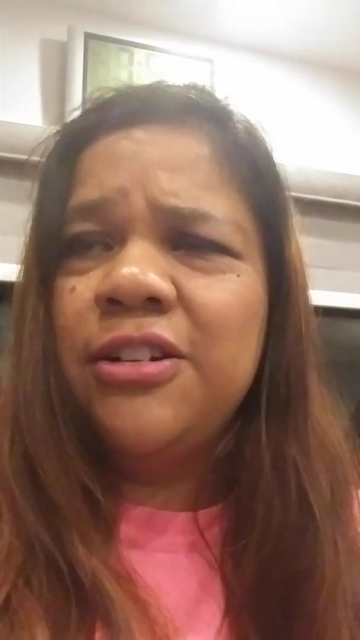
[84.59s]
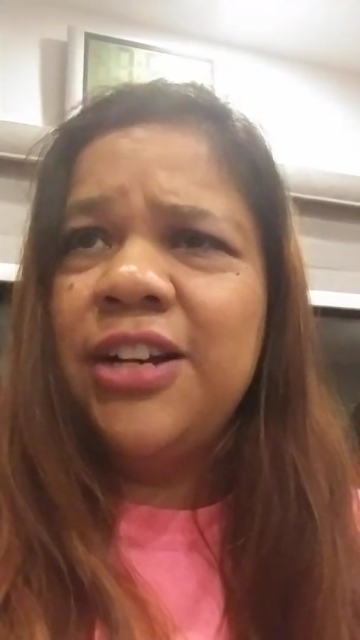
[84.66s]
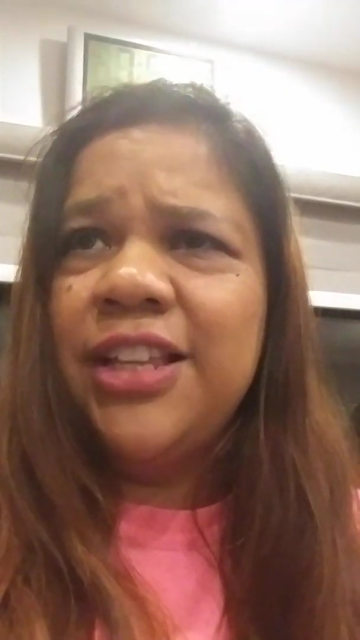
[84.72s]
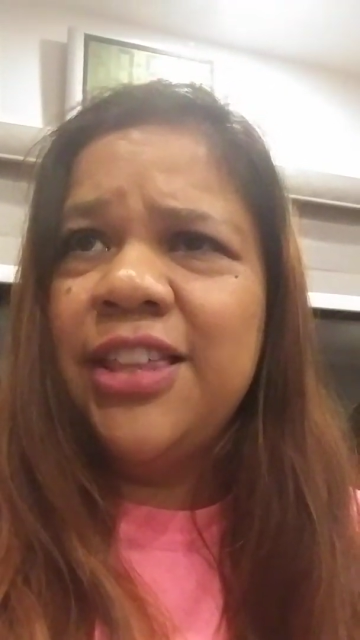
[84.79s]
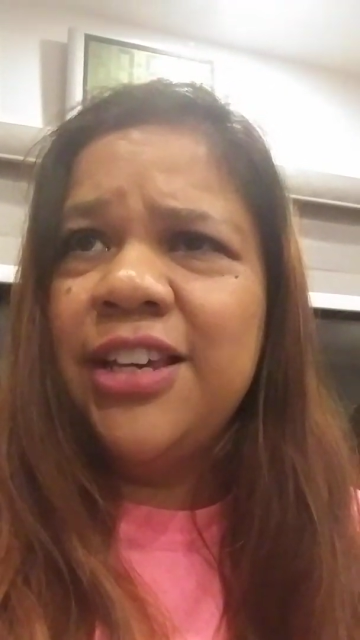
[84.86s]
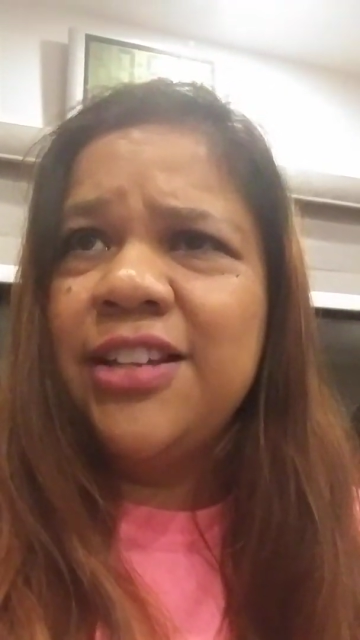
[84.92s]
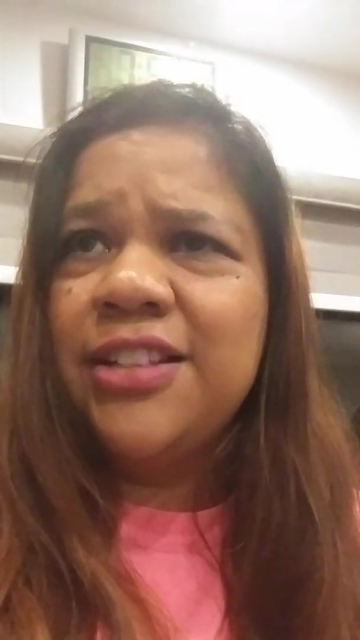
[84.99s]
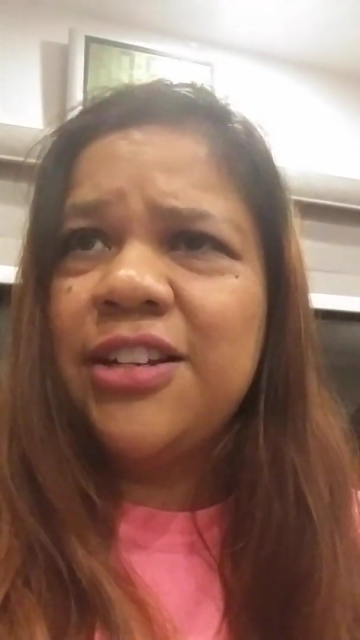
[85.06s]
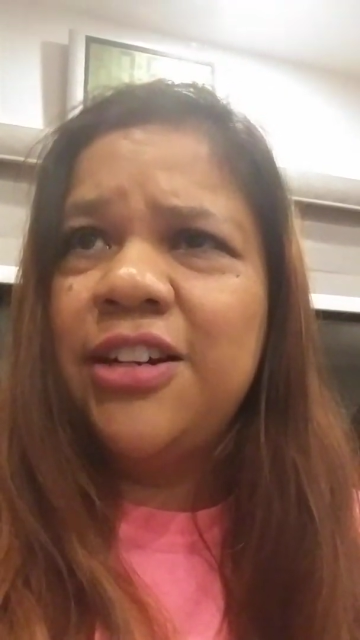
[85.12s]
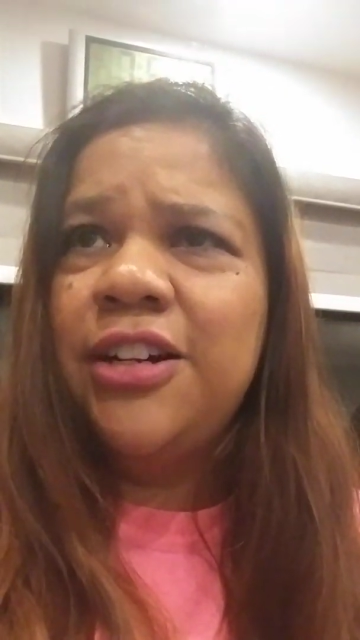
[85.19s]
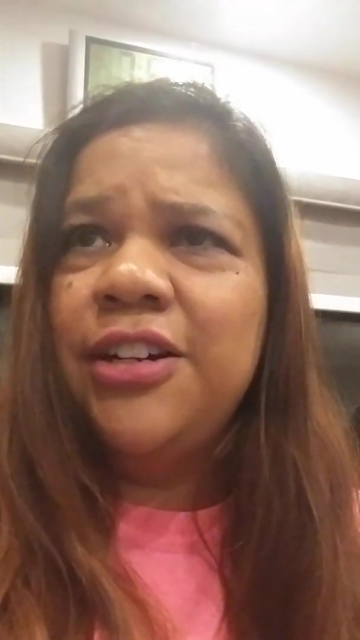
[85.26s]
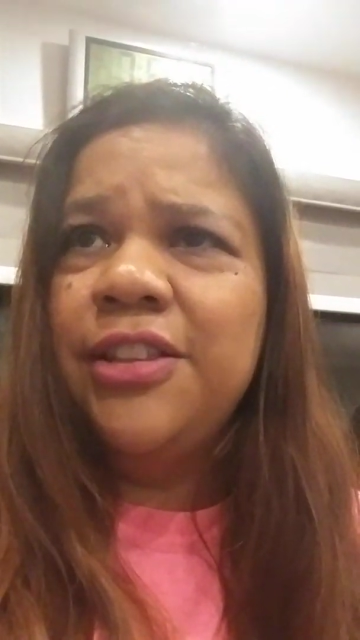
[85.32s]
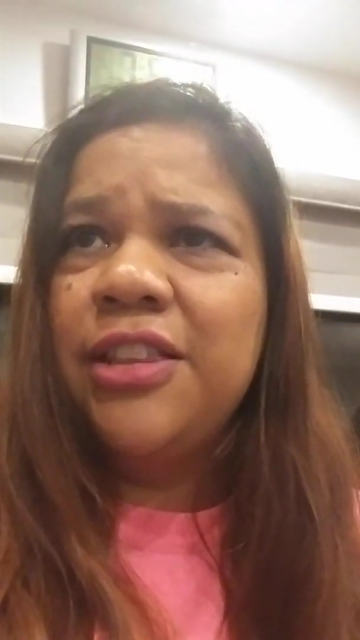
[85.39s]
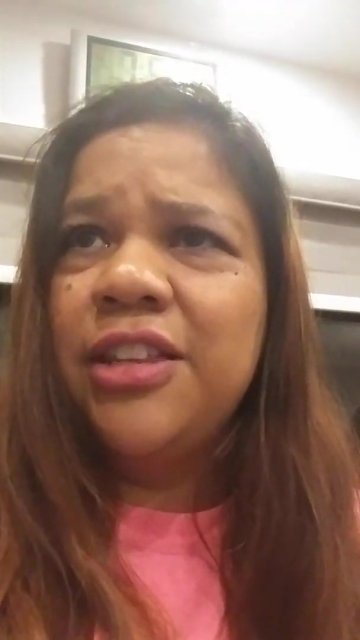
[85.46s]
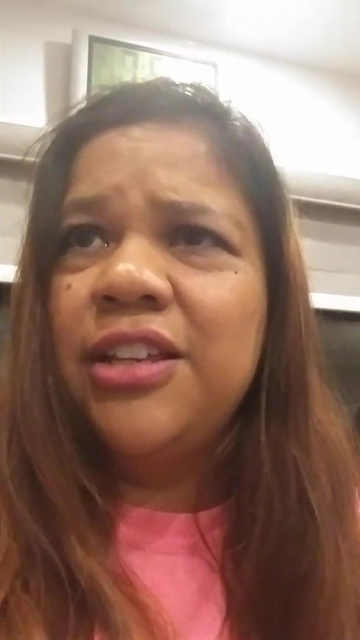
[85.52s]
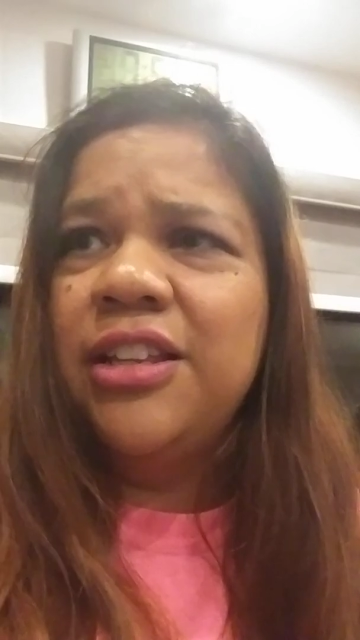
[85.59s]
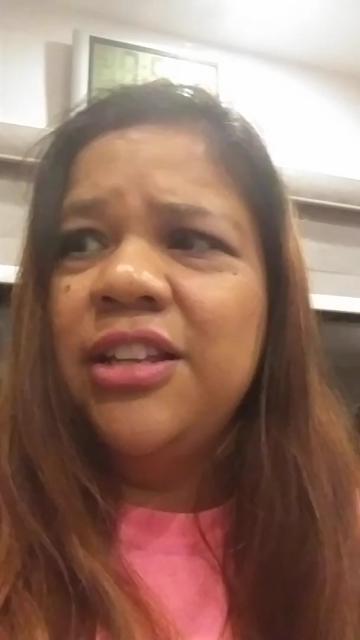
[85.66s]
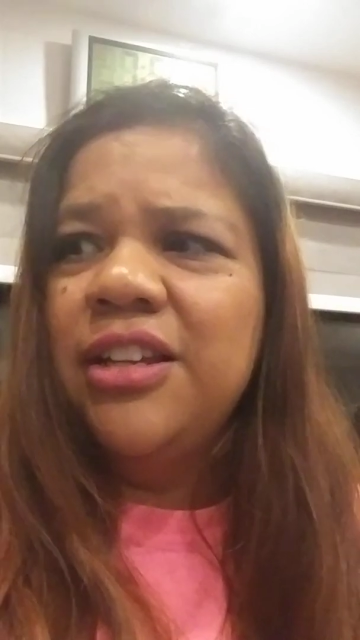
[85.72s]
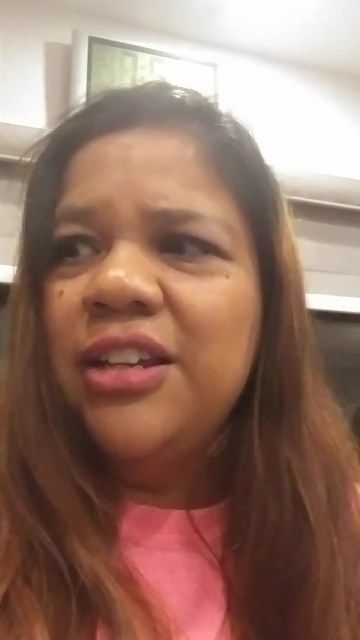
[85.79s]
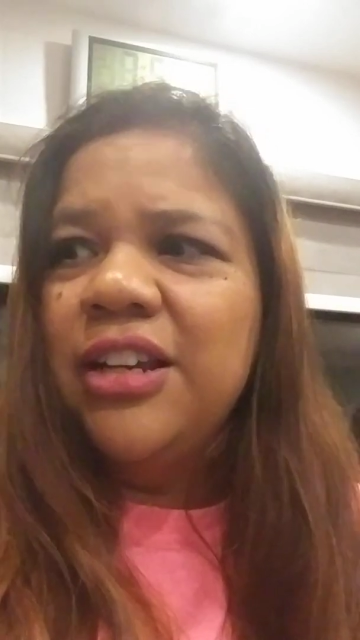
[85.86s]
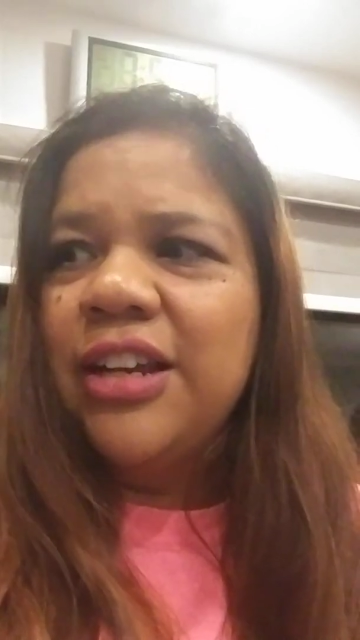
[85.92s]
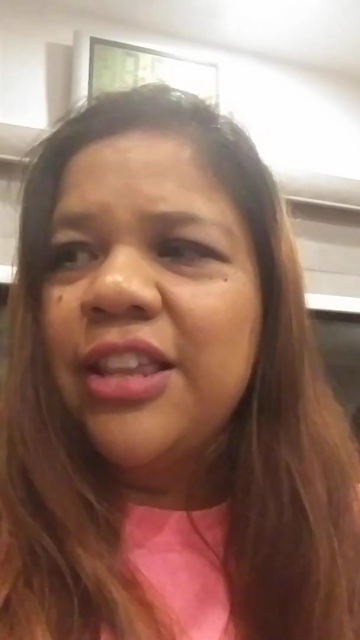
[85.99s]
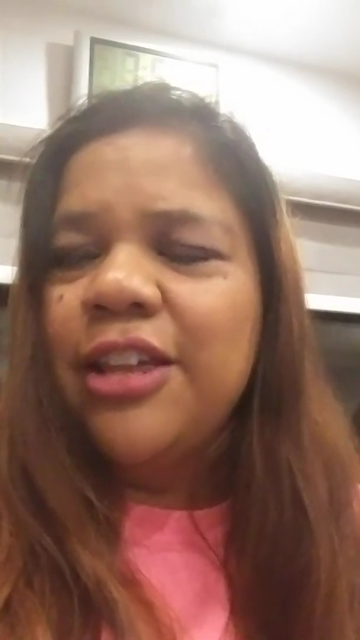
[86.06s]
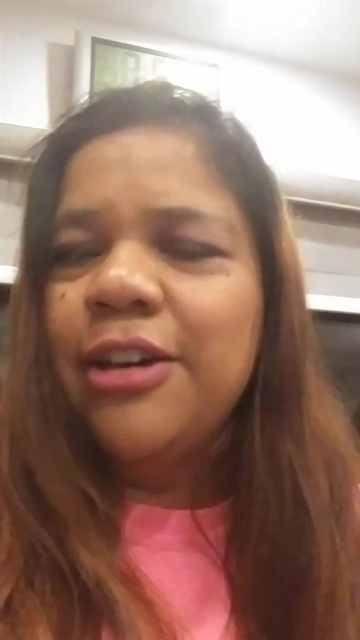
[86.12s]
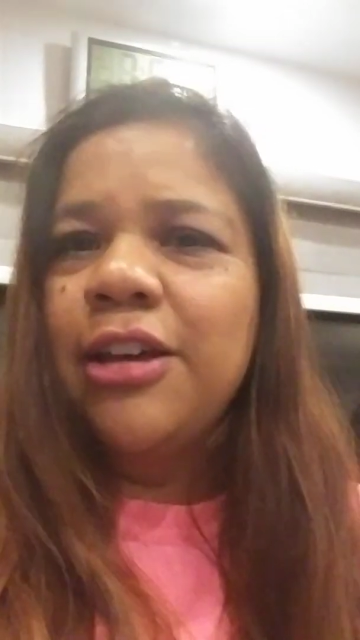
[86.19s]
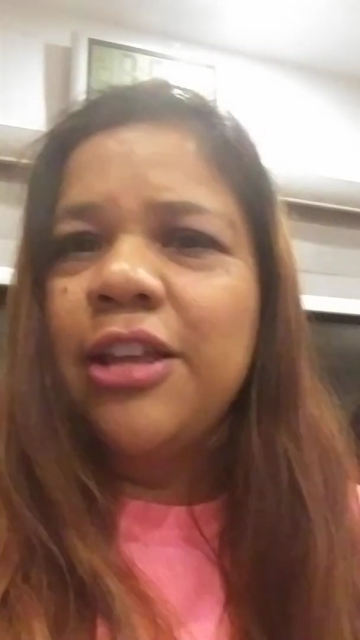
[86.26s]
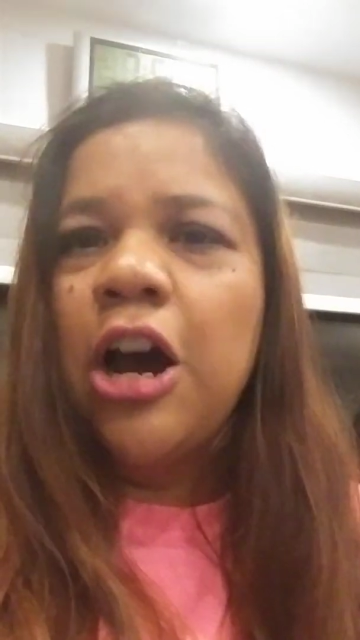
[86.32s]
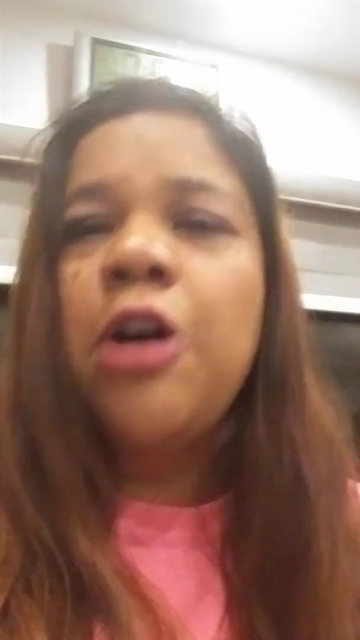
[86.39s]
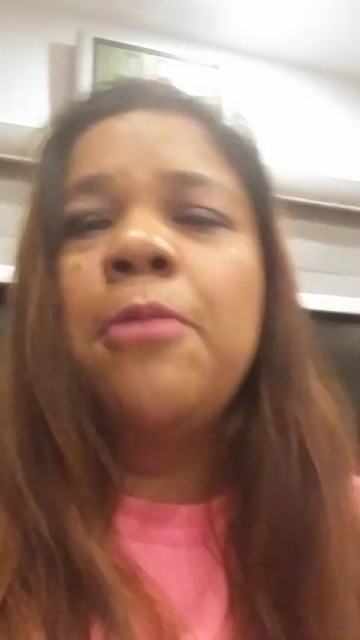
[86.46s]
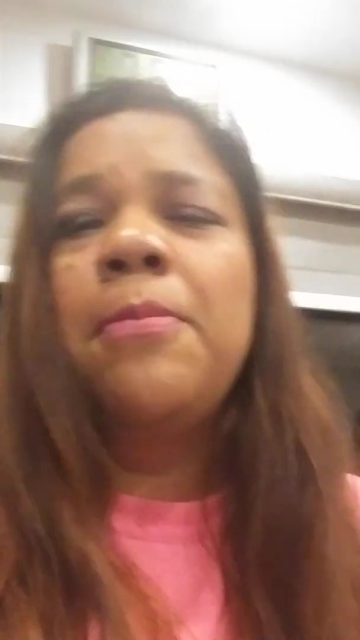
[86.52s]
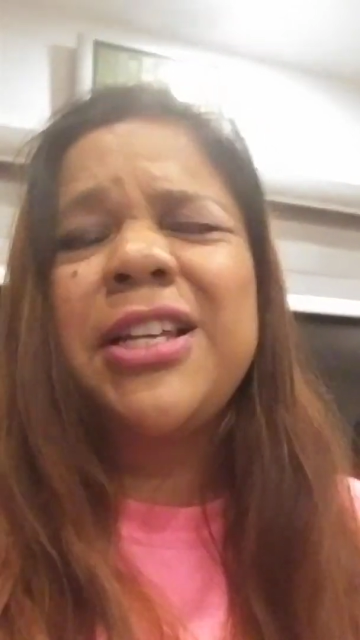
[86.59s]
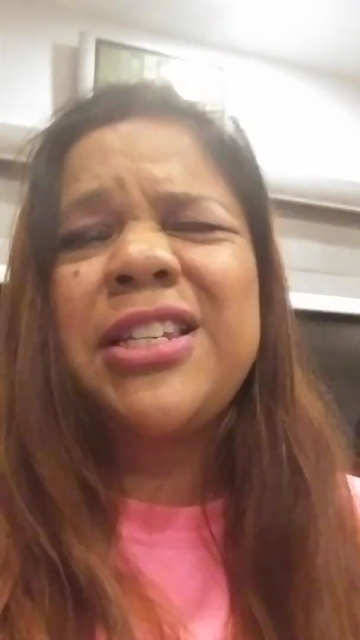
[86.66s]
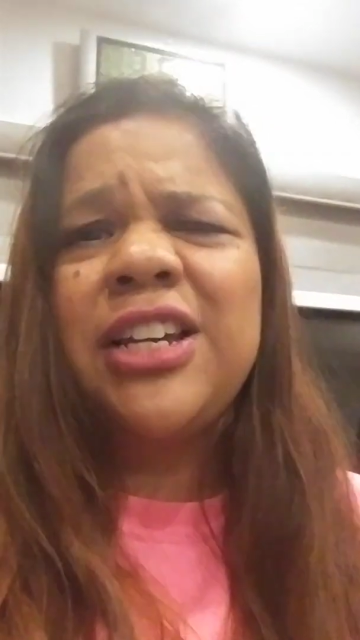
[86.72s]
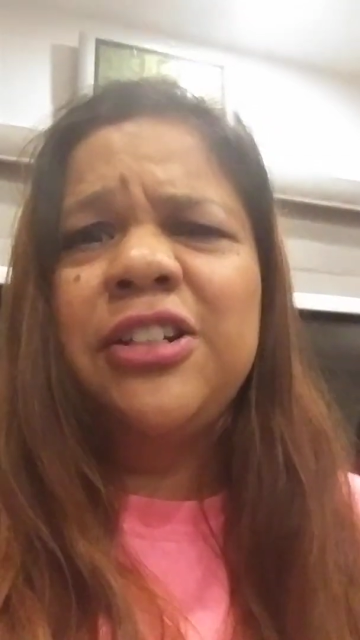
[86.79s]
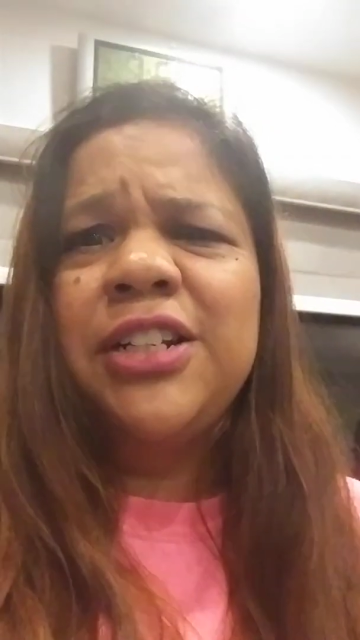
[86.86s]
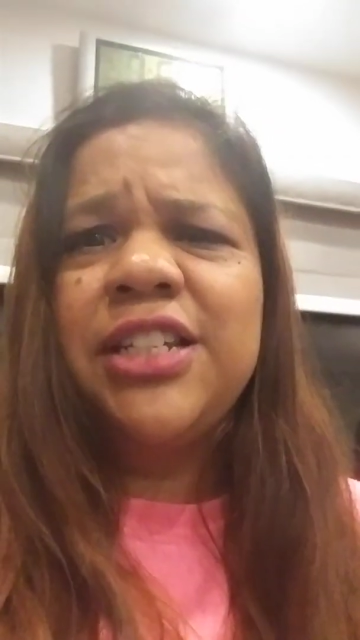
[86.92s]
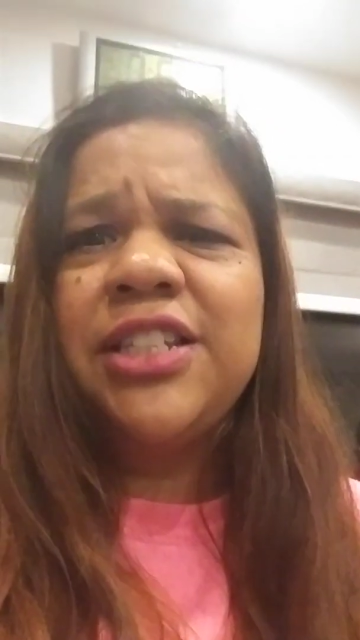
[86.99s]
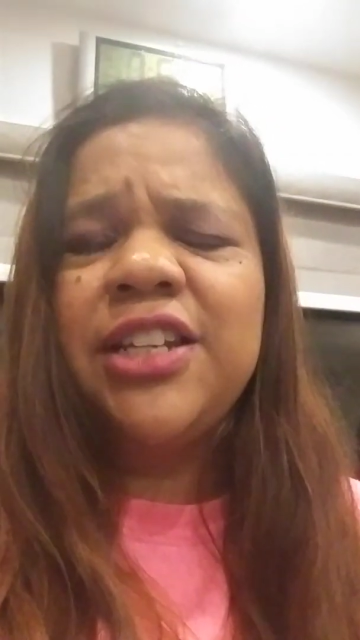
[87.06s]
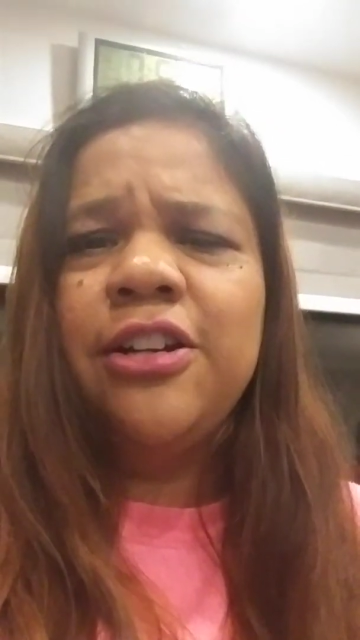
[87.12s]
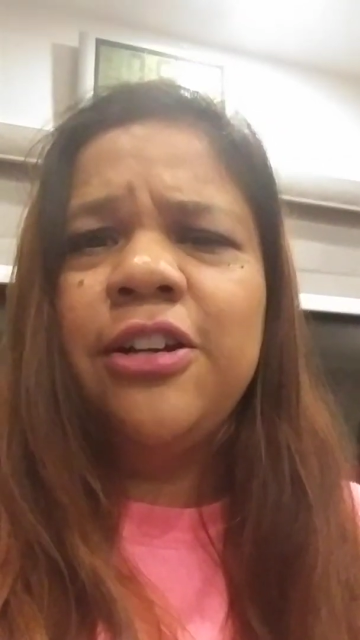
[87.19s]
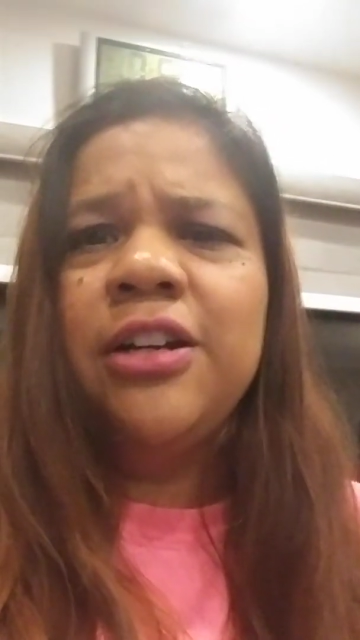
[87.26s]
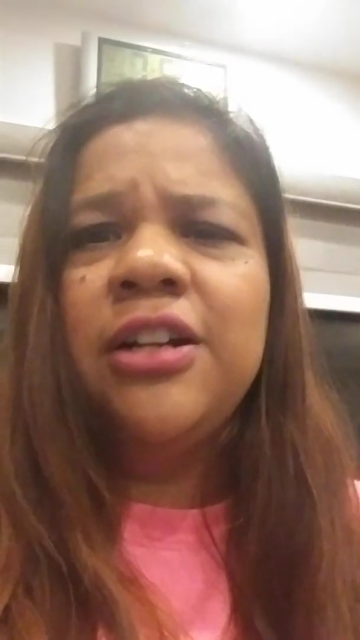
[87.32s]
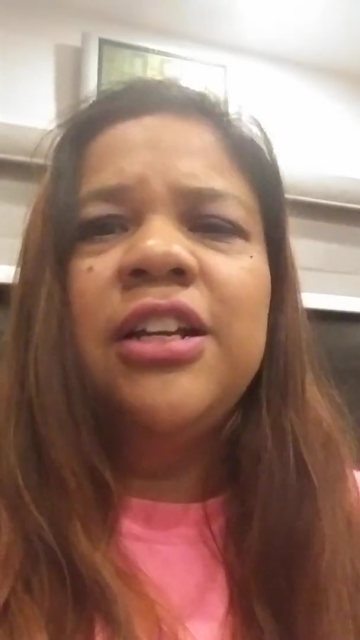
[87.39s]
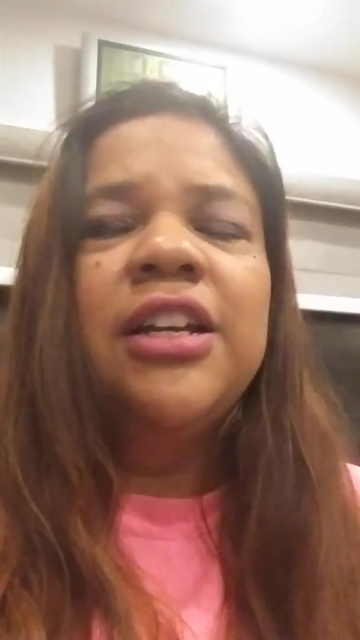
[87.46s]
I think it's called, Moscone Center.